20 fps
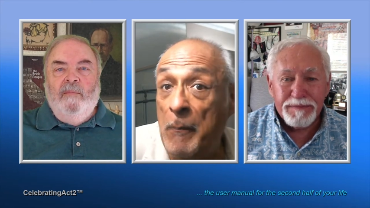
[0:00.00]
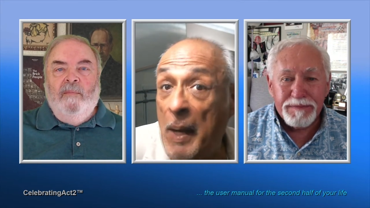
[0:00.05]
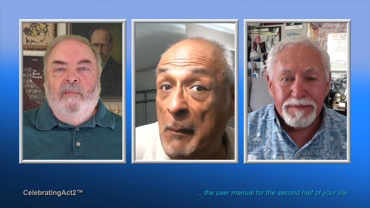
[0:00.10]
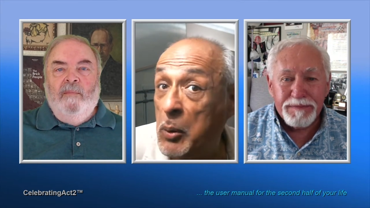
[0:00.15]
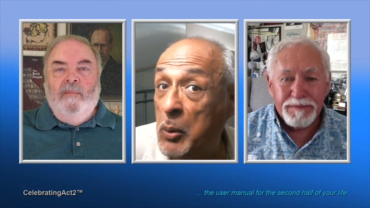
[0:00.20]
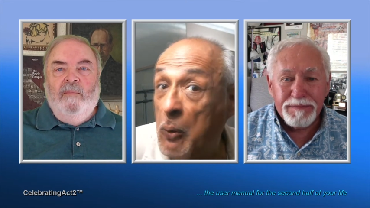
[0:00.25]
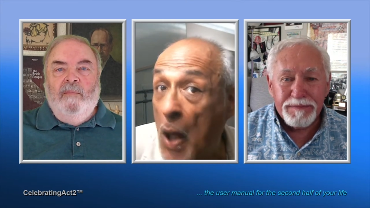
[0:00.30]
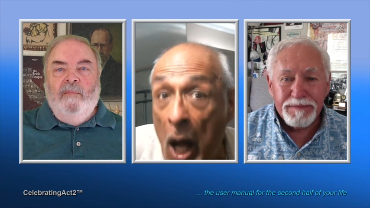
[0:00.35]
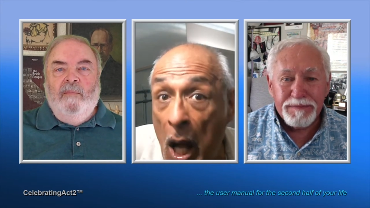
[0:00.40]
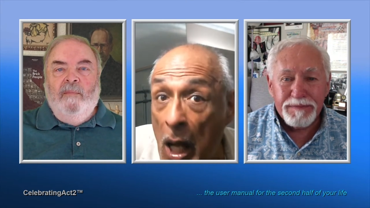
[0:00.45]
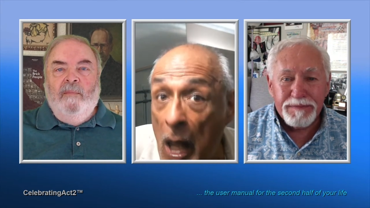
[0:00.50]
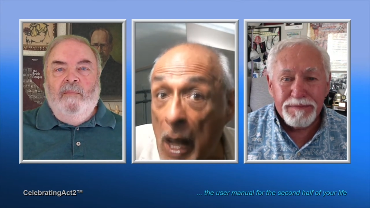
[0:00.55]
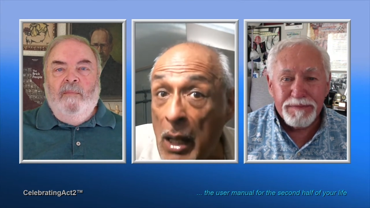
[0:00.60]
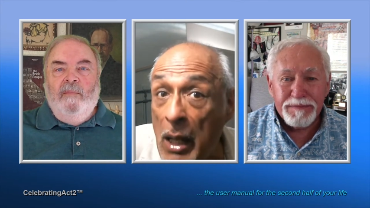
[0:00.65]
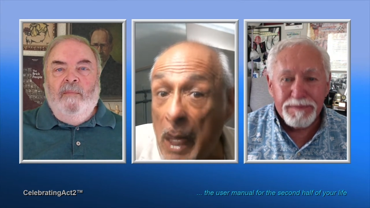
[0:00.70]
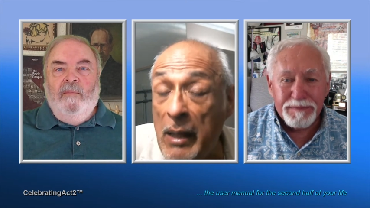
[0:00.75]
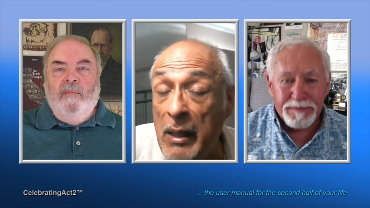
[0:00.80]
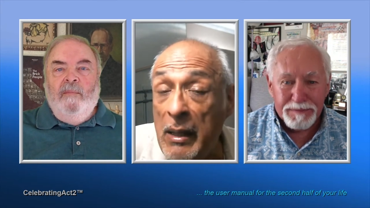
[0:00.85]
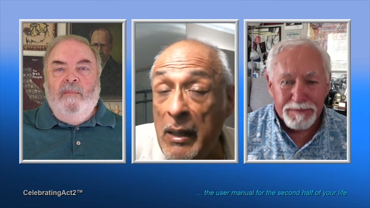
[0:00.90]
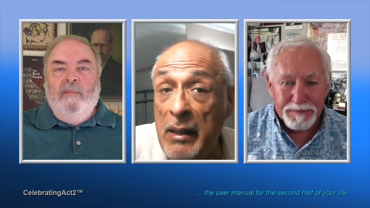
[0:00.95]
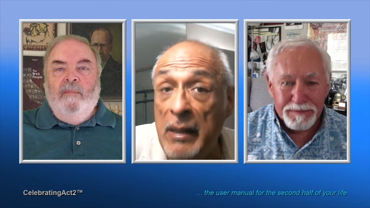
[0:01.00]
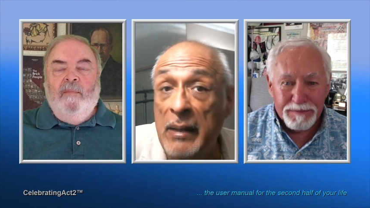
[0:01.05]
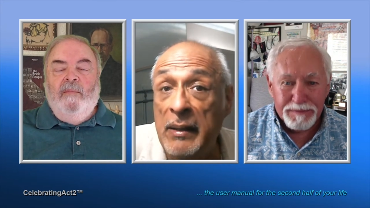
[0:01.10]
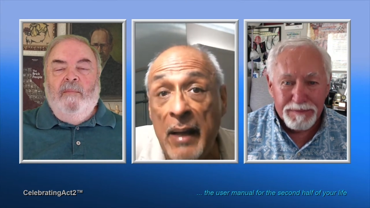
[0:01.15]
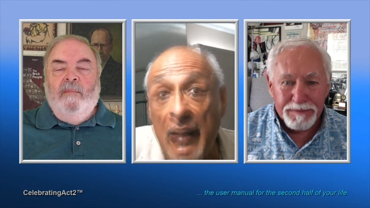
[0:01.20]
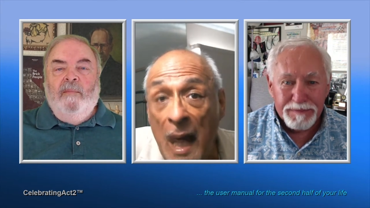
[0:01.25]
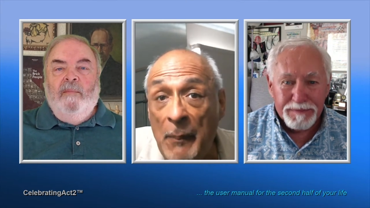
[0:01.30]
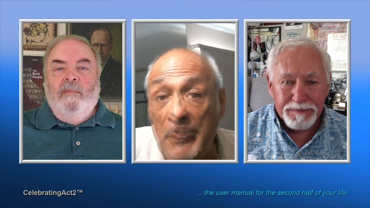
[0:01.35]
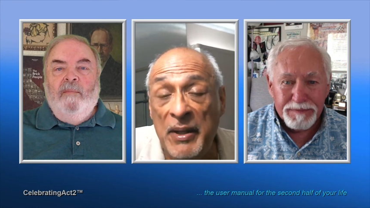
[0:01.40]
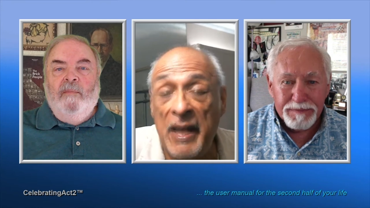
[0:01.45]
Speaker 1: my blog
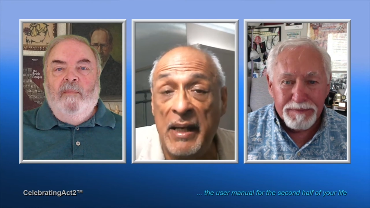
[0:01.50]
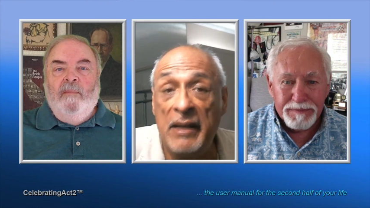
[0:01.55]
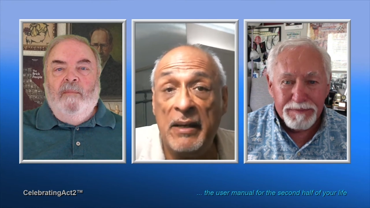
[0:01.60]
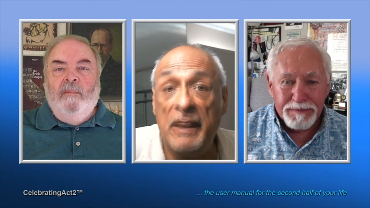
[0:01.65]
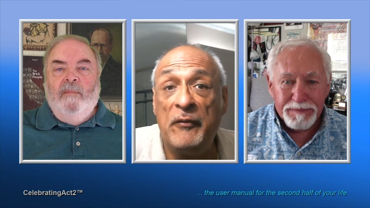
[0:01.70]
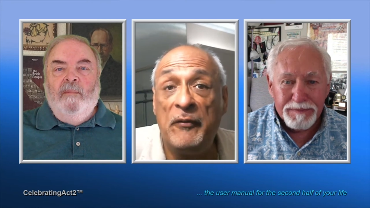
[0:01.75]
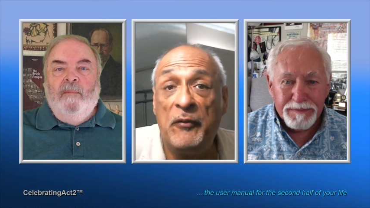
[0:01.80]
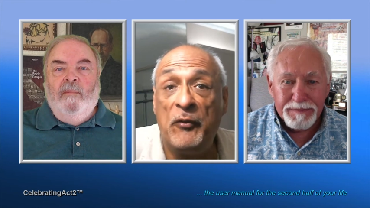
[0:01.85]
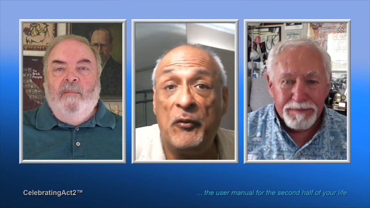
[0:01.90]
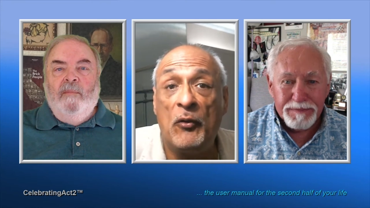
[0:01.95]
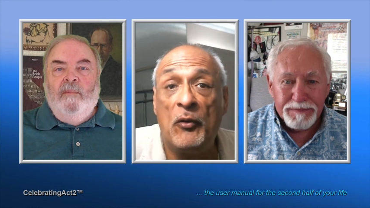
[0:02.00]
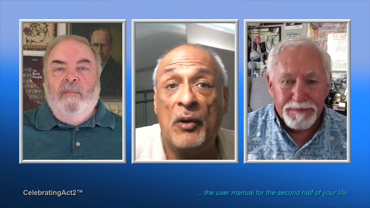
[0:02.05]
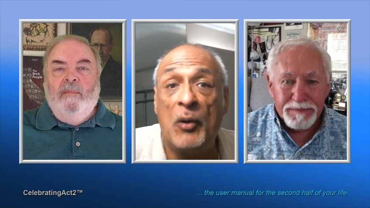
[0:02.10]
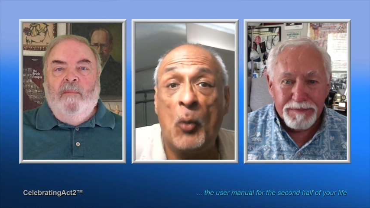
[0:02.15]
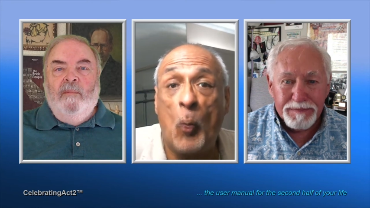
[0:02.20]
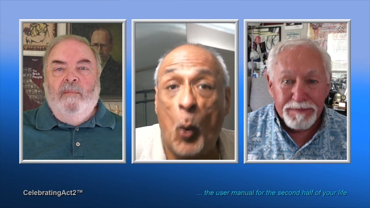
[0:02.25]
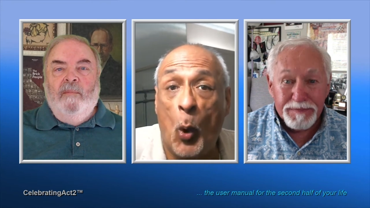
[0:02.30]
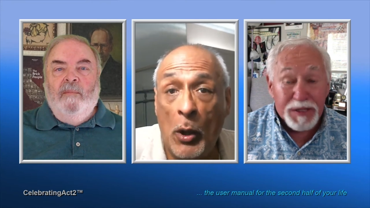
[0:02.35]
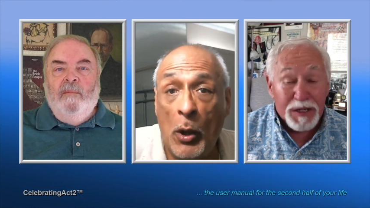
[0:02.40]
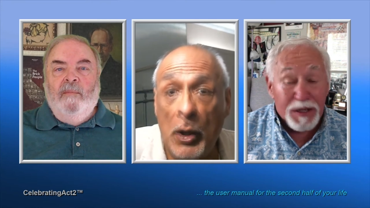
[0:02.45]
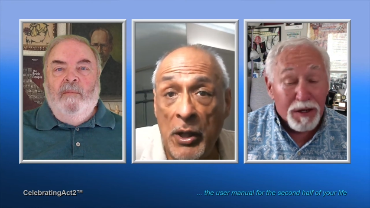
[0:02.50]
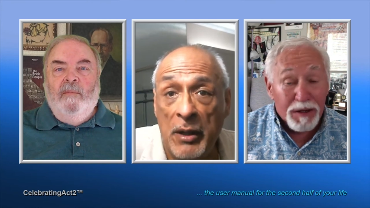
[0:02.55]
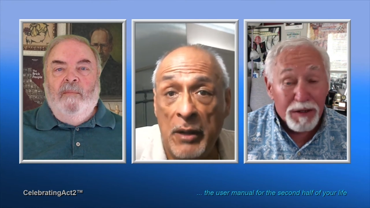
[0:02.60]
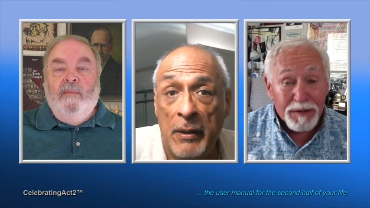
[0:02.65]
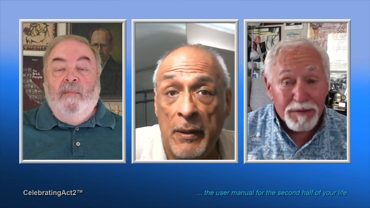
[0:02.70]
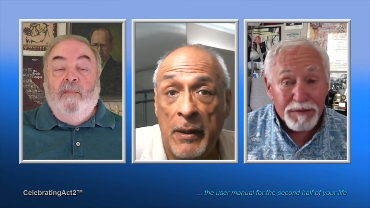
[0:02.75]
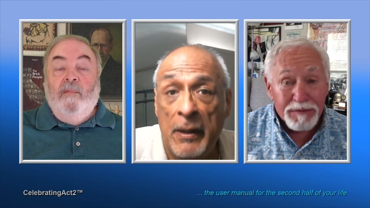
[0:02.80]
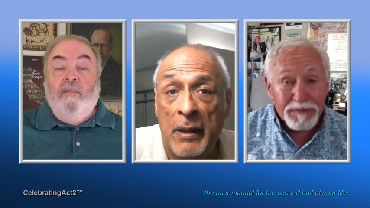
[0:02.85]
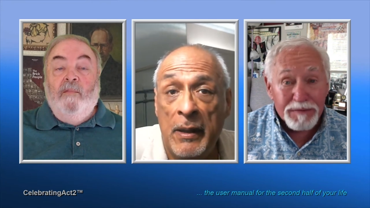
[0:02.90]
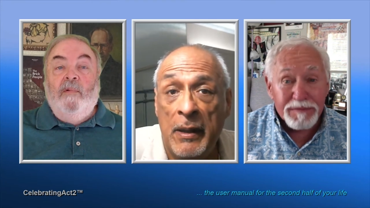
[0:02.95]
nominated for an award.
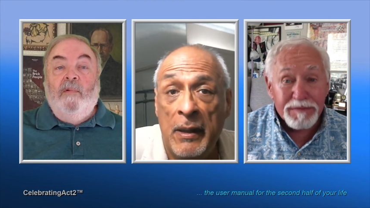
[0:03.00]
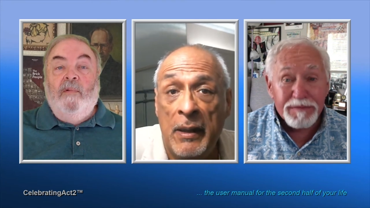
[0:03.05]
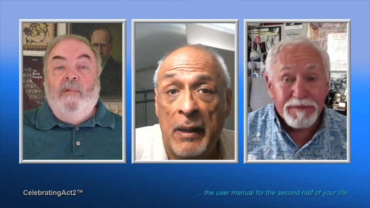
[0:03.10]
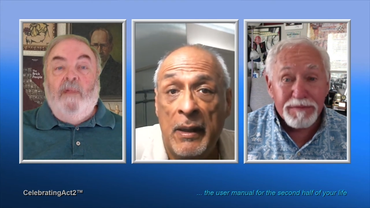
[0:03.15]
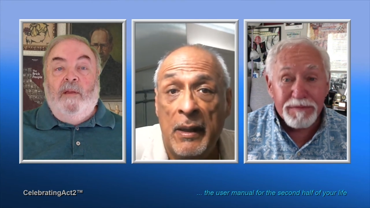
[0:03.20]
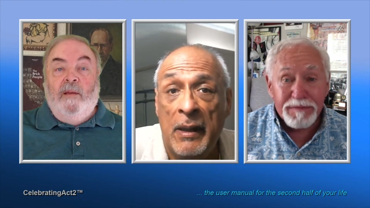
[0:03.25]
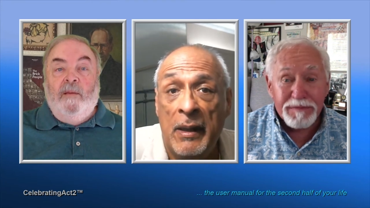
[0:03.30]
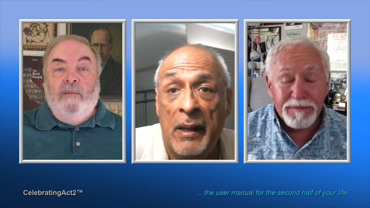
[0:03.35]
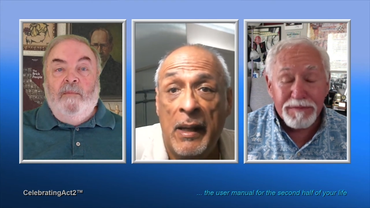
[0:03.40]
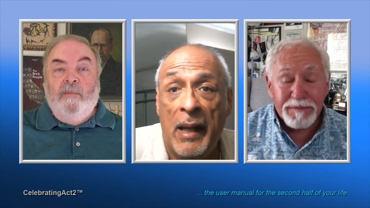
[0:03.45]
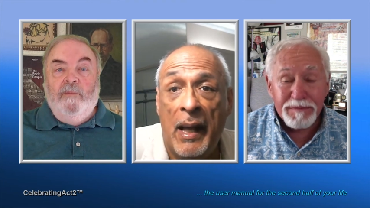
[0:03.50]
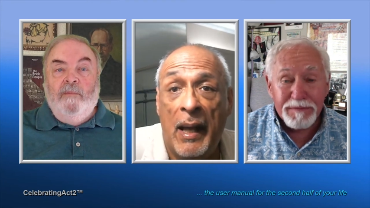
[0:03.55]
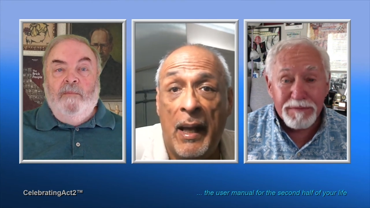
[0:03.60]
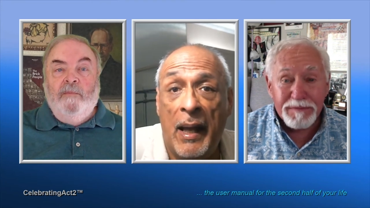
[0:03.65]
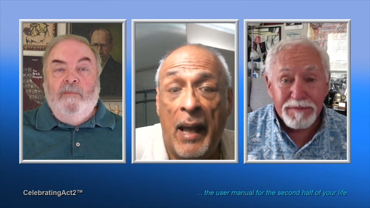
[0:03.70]
Really? Oh.